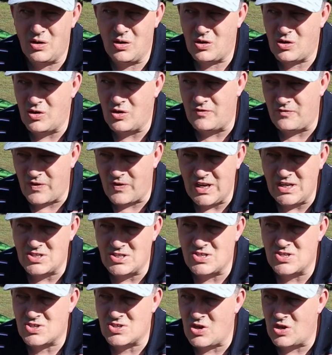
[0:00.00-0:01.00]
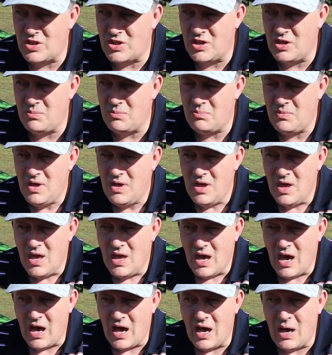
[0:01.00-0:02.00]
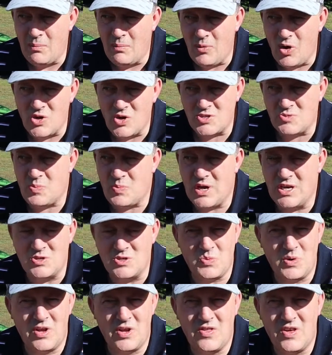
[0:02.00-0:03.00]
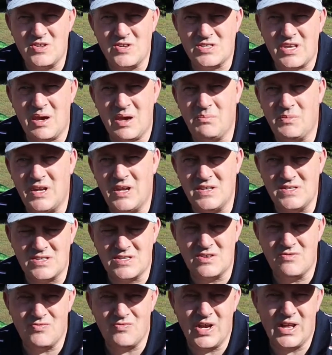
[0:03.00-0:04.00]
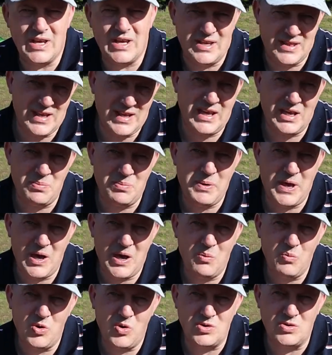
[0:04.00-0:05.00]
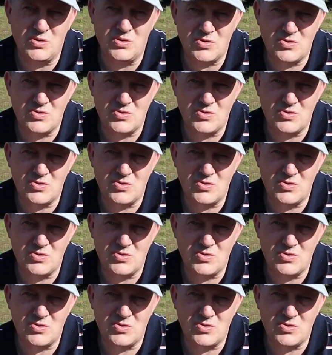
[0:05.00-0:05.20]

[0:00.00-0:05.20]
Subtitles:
good features on them. Osprey is one of those companies that really think about what